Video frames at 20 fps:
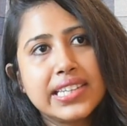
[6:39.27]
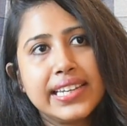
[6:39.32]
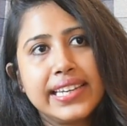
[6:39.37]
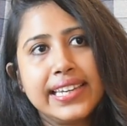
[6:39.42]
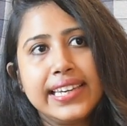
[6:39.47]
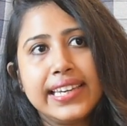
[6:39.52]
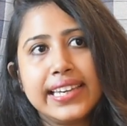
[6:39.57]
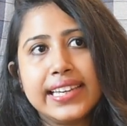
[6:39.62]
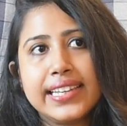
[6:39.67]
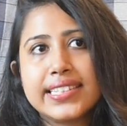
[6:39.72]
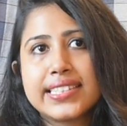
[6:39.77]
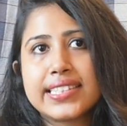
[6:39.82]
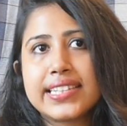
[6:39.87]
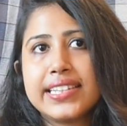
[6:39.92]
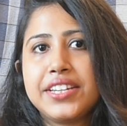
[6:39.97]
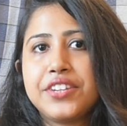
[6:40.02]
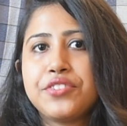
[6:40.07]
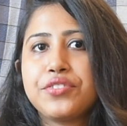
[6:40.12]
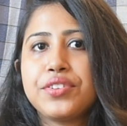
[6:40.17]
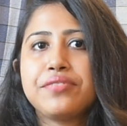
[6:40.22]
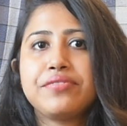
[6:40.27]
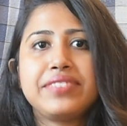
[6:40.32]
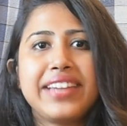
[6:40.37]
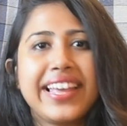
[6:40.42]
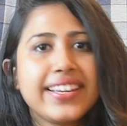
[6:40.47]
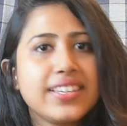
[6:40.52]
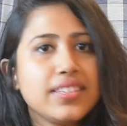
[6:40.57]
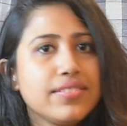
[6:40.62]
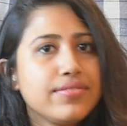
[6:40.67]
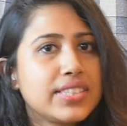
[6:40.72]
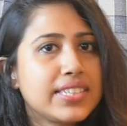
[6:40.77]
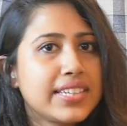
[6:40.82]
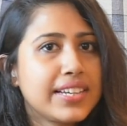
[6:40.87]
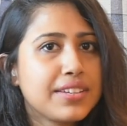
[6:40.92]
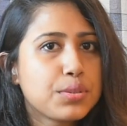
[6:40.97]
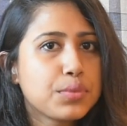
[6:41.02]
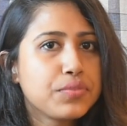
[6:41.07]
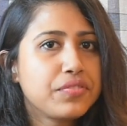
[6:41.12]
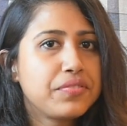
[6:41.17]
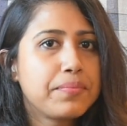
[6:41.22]
He is in a reflective state
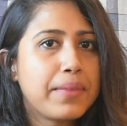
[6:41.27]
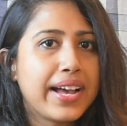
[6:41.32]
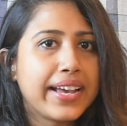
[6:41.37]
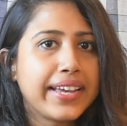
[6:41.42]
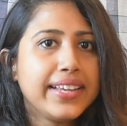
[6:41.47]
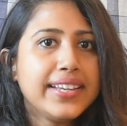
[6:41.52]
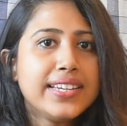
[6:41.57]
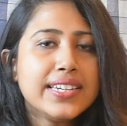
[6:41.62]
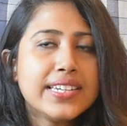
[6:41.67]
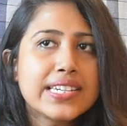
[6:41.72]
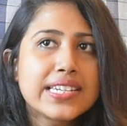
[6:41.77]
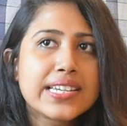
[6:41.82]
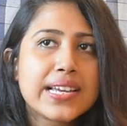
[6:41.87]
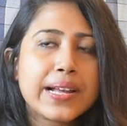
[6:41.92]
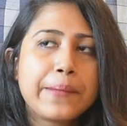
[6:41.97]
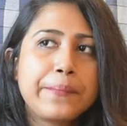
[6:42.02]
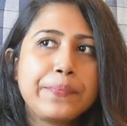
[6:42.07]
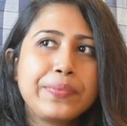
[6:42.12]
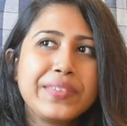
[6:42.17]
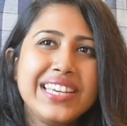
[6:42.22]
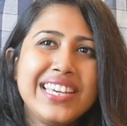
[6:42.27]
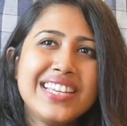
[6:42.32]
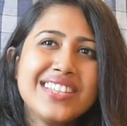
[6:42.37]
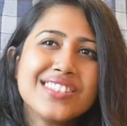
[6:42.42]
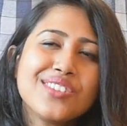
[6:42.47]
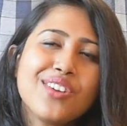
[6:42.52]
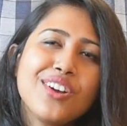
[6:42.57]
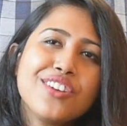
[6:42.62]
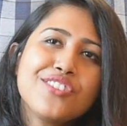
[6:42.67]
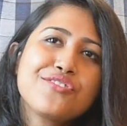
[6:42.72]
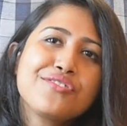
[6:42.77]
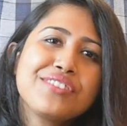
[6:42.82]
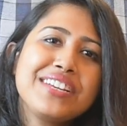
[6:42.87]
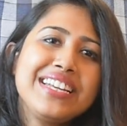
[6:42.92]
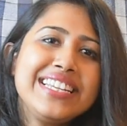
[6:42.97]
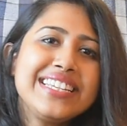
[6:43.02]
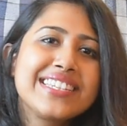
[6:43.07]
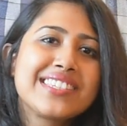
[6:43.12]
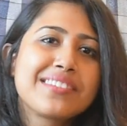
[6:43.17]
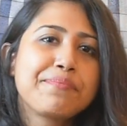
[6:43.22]
of mind. He is not
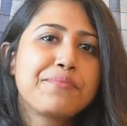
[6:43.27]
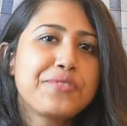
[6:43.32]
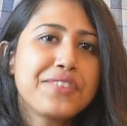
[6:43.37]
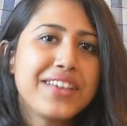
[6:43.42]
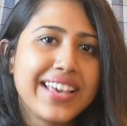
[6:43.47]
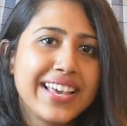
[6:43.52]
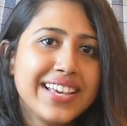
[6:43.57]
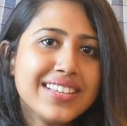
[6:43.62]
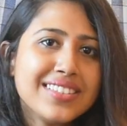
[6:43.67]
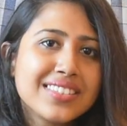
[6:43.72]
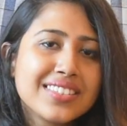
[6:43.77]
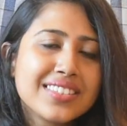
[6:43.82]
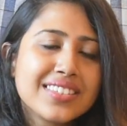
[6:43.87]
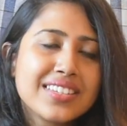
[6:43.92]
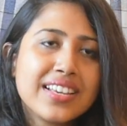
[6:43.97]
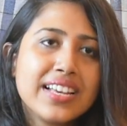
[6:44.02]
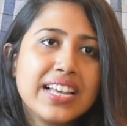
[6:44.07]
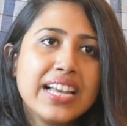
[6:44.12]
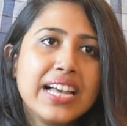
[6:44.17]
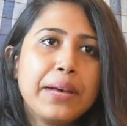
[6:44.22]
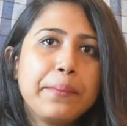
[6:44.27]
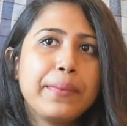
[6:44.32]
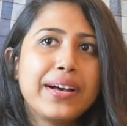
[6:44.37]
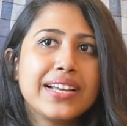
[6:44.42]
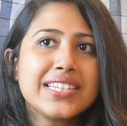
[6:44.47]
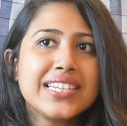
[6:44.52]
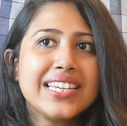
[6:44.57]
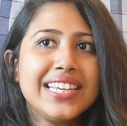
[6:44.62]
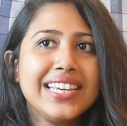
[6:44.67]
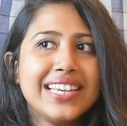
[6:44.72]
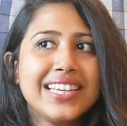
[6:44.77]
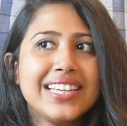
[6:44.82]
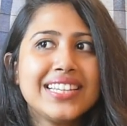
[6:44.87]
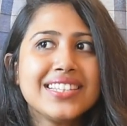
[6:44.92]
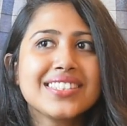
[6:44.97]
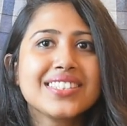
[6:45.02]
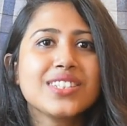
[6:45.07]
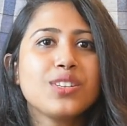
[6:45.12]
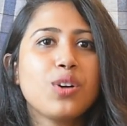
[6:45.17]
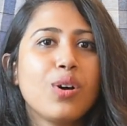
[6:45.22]
really depressed, but he
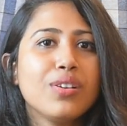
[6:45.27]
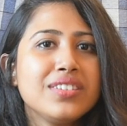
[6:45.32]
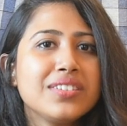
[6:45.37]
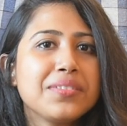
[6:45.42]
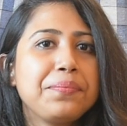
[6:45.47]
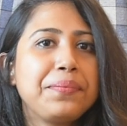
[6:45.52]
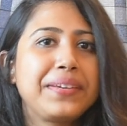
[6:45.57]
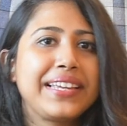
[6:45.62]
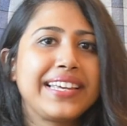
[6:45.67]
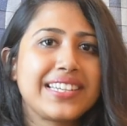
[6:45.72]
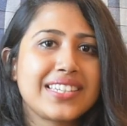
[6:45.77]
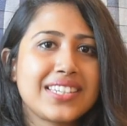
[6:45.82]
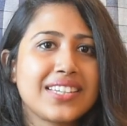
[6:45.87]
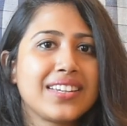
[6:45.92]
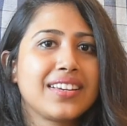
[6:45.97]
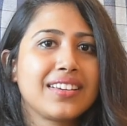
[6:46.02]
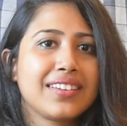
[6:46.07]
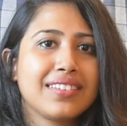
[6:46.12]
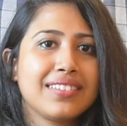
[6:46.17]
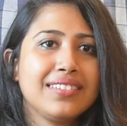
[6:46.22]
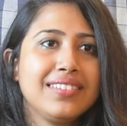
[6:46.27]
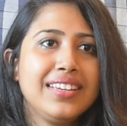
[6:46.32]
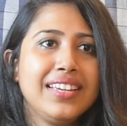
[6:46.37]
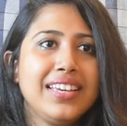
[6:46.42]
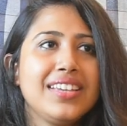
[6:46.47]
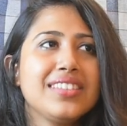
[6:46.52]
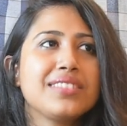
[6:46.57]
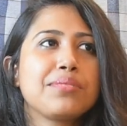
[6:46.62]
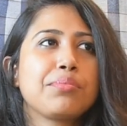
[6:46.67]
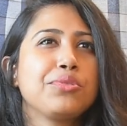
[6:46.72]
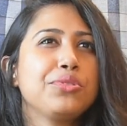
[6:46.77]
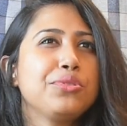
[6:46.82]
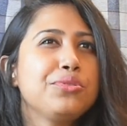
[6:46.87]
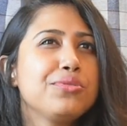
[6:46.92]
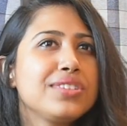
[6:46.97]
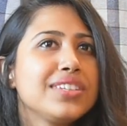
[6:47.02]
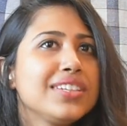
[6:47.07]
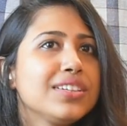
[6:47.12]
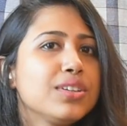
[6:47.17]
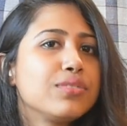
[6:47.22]
is contemplating. He is
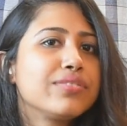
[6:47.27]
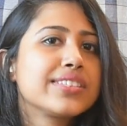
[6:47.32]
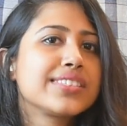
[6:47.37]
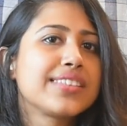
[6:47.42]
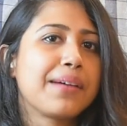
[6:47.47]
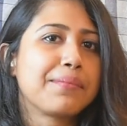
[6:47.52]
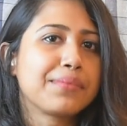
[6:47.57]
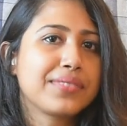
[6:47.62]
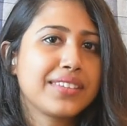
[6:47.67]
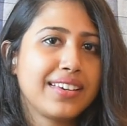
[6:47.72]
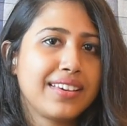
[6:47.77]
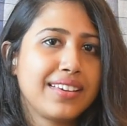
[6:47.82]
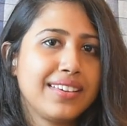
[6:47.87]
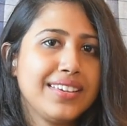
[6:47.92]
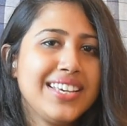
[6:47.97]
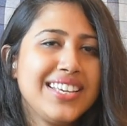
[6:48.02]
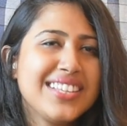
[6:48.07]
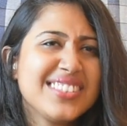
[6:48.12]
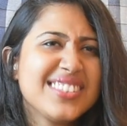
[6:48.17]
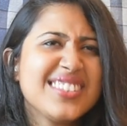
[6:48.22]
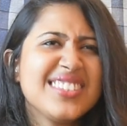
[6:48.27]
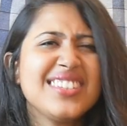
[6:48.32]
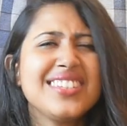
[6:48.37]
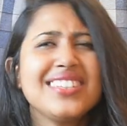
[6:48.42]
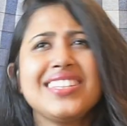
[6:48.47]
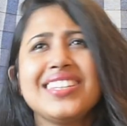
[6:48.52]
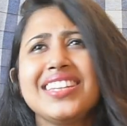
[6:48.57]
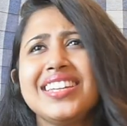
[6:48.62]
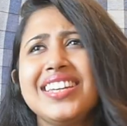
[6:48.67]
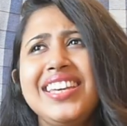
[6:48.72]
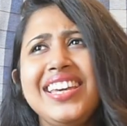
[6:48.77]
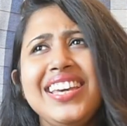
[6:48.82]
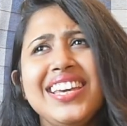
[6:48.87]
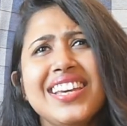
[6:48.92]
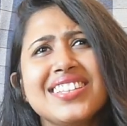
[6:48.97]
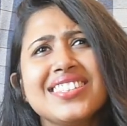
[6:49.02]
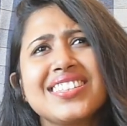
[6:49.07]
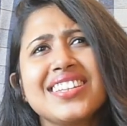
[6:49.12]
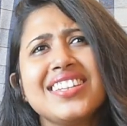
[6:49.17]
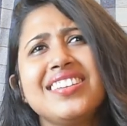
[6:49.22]
brooding over something. He
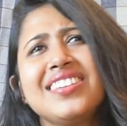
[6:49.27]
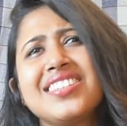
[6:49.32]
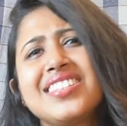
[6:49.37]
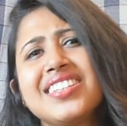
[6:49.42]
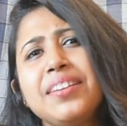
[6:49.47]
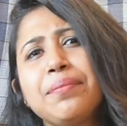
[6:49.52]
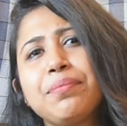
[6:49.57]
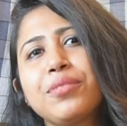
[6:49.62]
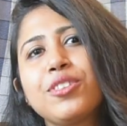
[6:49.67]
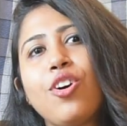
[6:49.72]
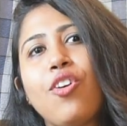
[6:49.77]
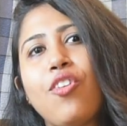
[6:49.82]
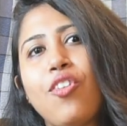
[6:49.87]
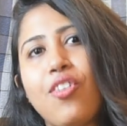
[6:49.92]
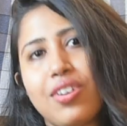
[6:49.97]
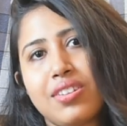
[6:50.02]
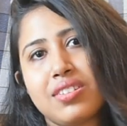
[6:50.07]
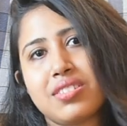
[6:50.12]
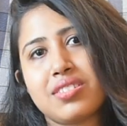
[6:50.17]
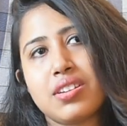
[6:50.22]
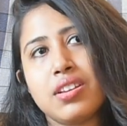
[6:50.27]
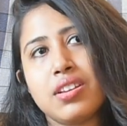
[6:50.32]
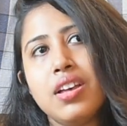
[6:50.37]
is in a deep thought.